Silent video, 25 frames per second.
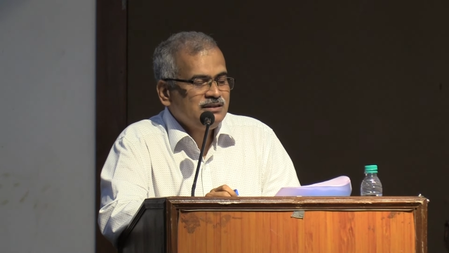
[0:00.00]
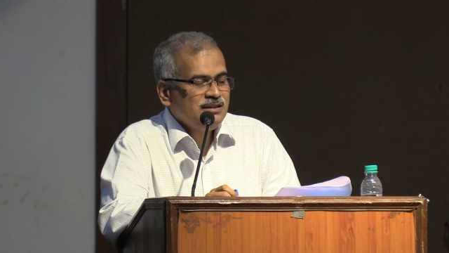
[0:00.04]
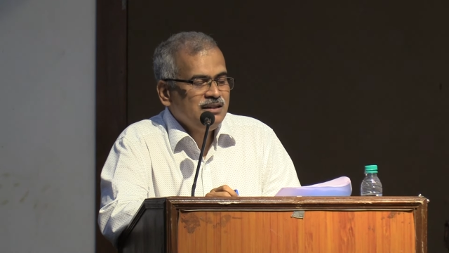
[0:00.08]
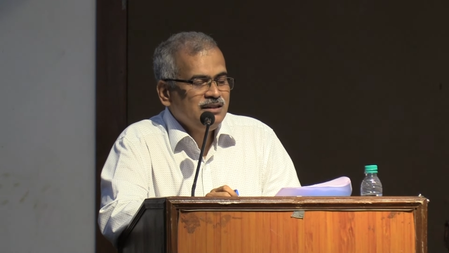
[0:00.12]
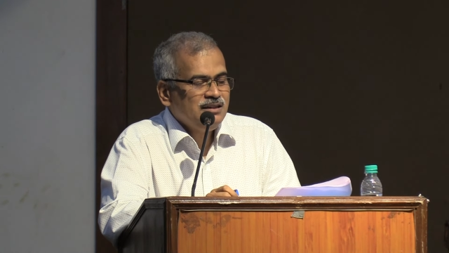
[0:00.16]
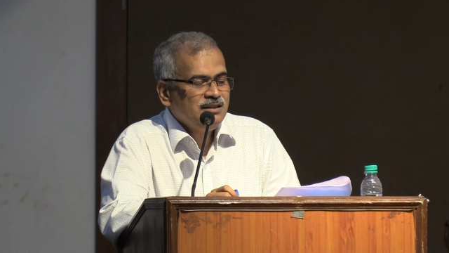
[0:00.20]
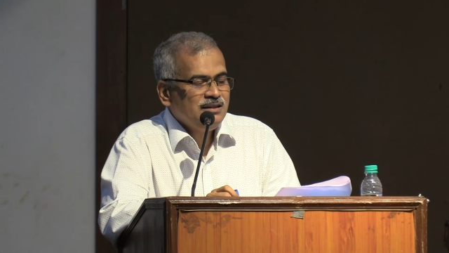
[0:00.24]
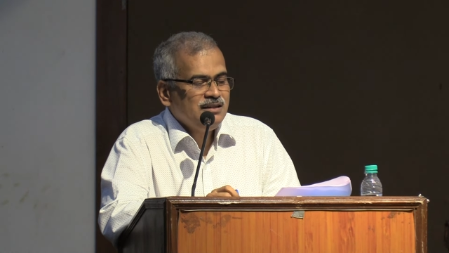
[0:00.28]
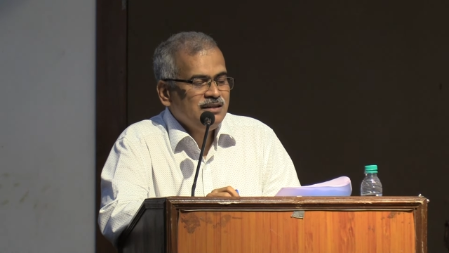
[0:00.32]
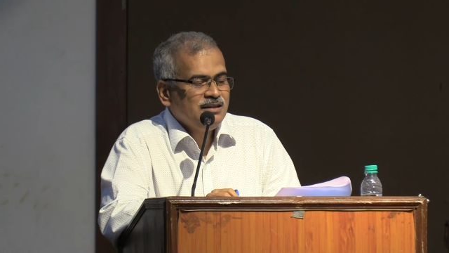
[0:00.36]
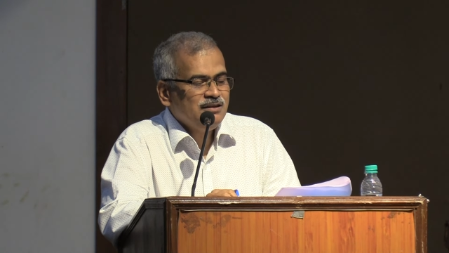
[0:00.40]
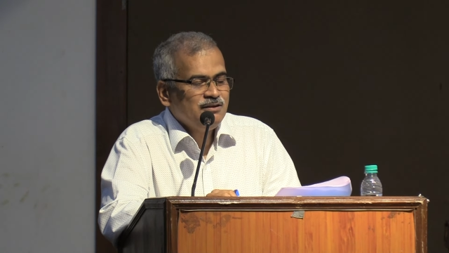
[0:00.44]

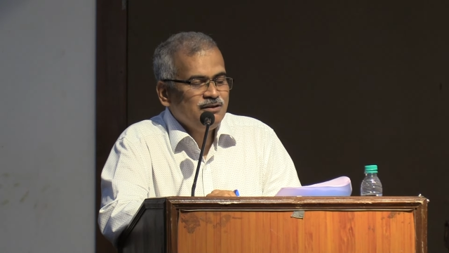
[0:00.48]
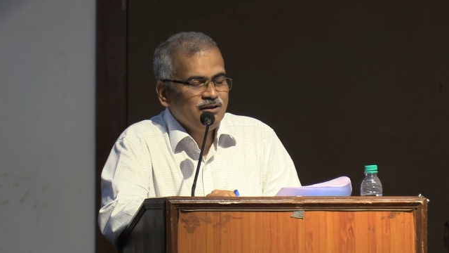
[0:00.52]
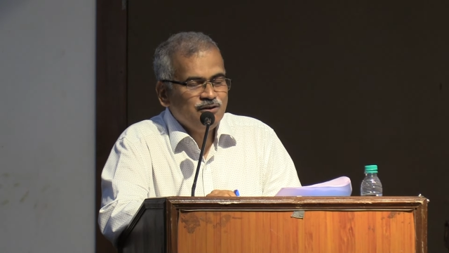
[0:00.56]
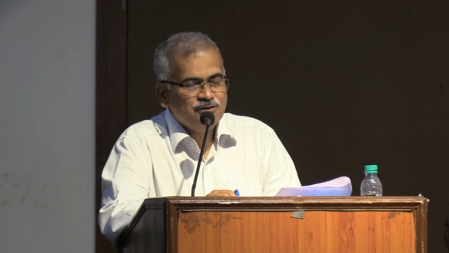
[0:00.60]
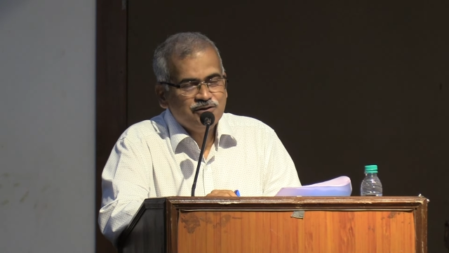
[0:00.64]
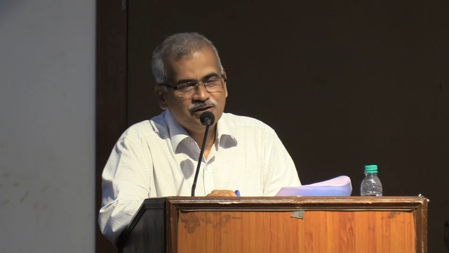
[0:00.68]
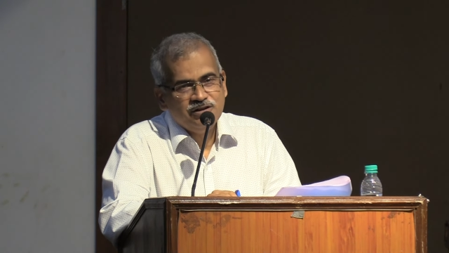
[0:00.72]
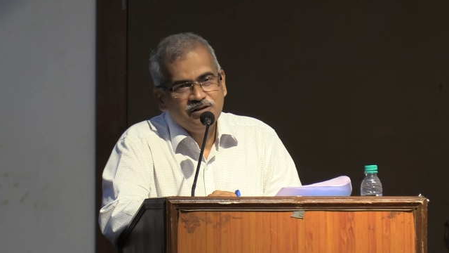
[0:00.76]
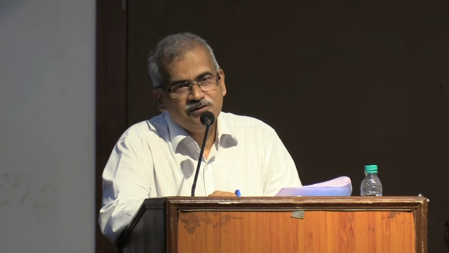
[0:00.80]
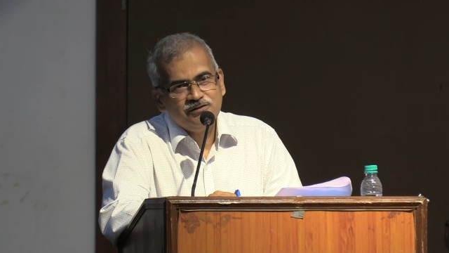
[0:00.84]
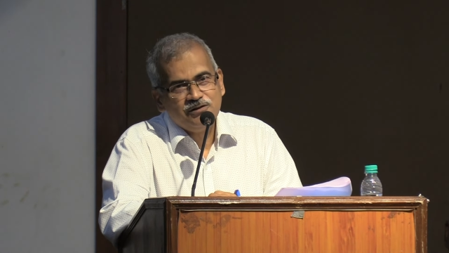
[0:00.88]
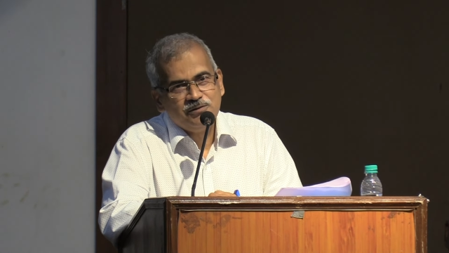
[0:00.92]

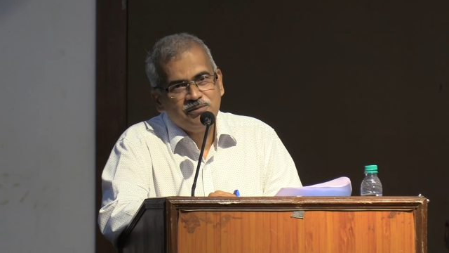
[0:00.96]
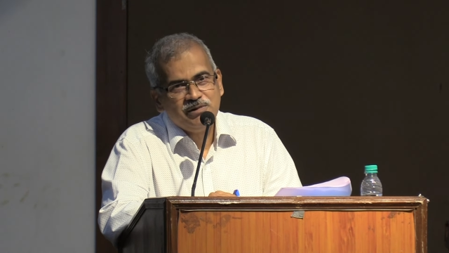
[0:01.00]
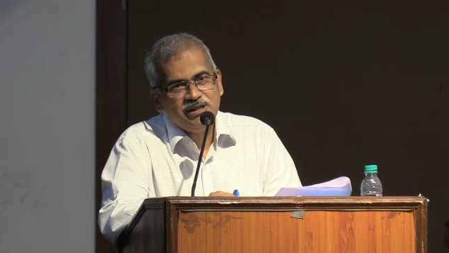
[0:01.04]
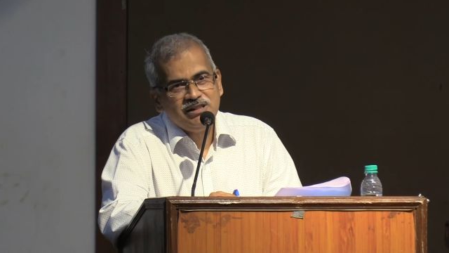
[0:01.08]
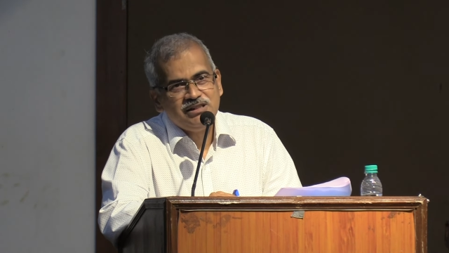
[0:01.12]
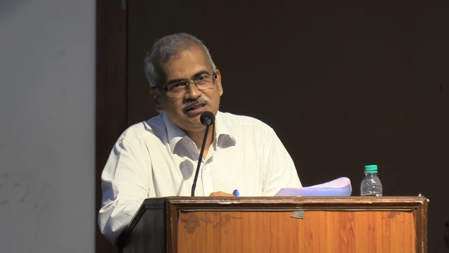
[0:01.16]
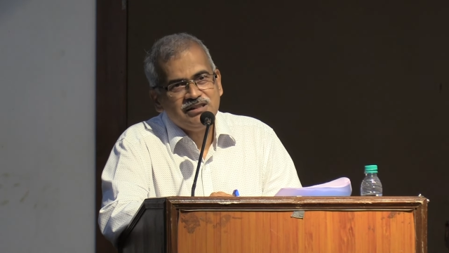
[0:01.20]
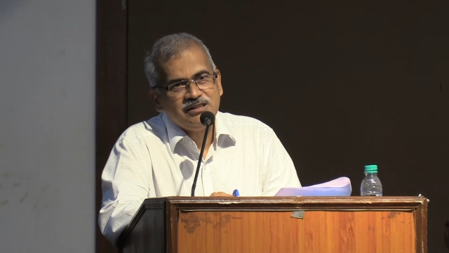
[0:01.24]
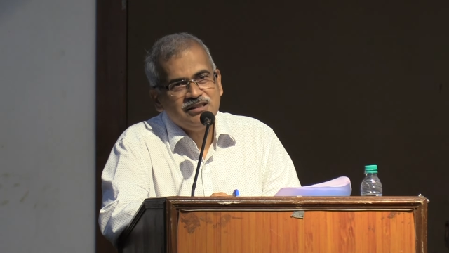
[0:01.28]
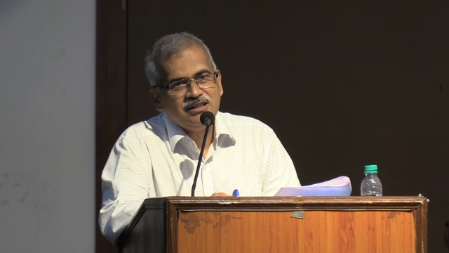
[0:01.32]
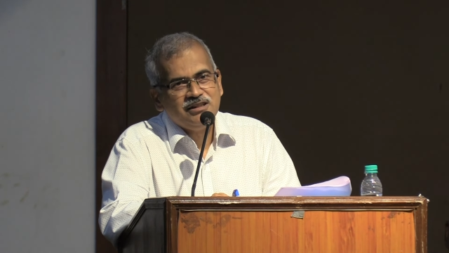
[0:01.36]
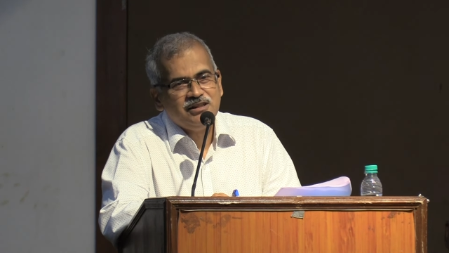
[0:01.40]
of
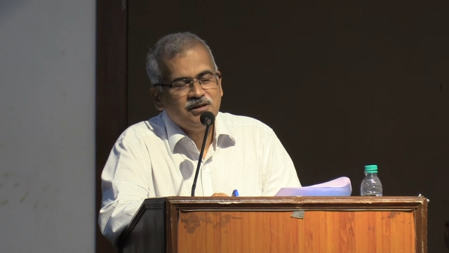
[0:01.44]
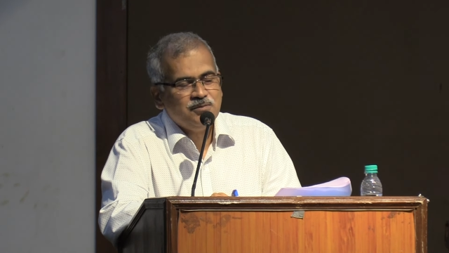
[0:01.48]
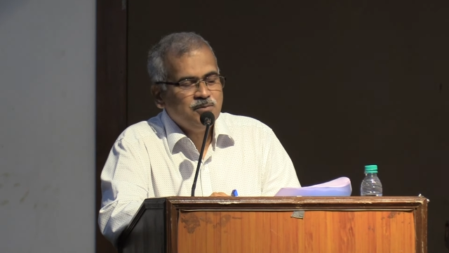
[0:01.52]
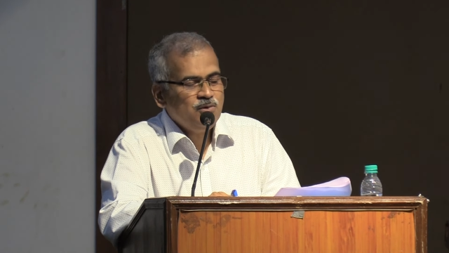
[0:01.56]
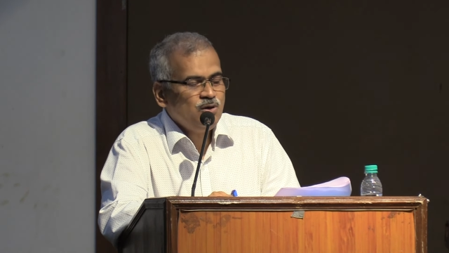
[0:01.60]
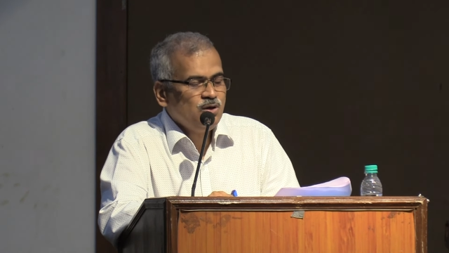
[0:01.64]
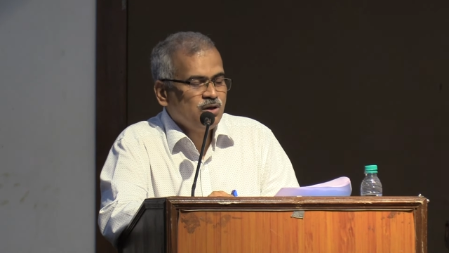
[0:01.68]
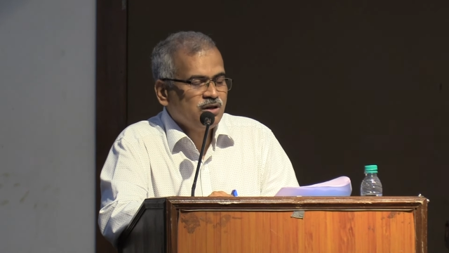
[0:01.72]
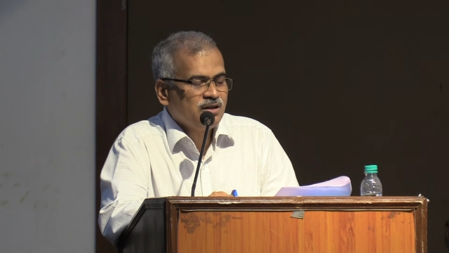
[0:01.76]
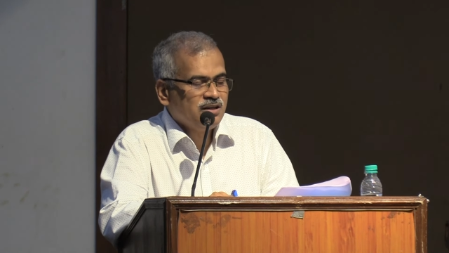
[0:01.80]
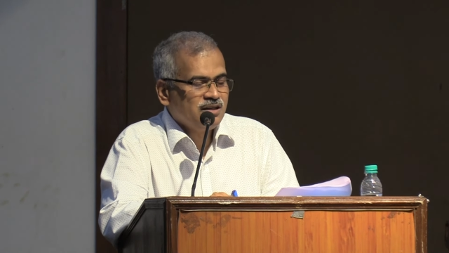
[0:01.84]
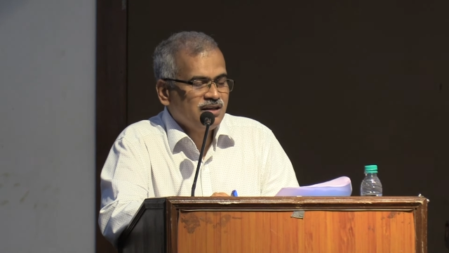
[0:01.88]
information in the
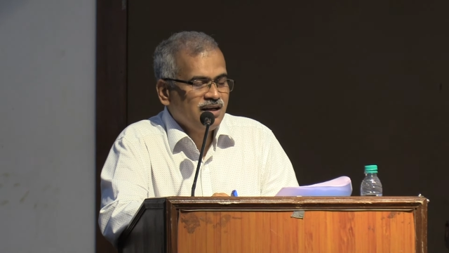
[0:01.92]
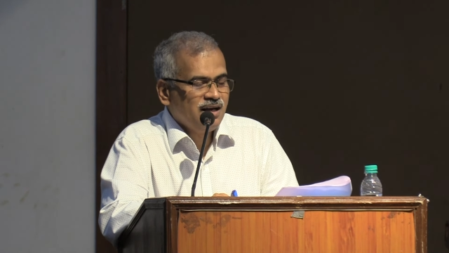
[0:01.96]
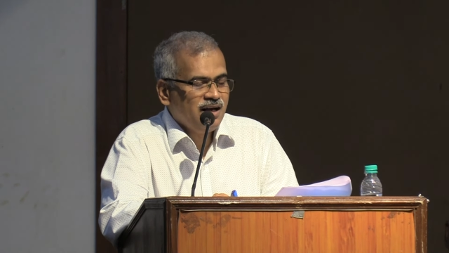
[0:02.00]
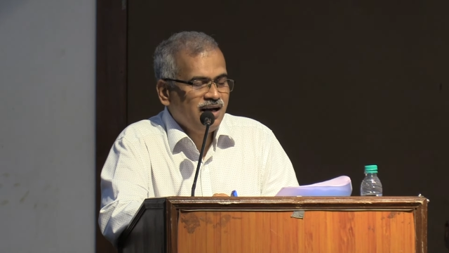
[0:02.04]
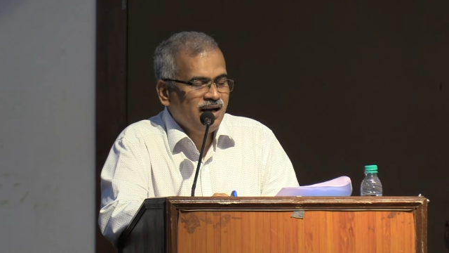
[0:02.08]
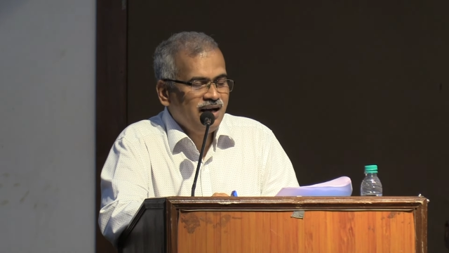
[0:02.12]
book,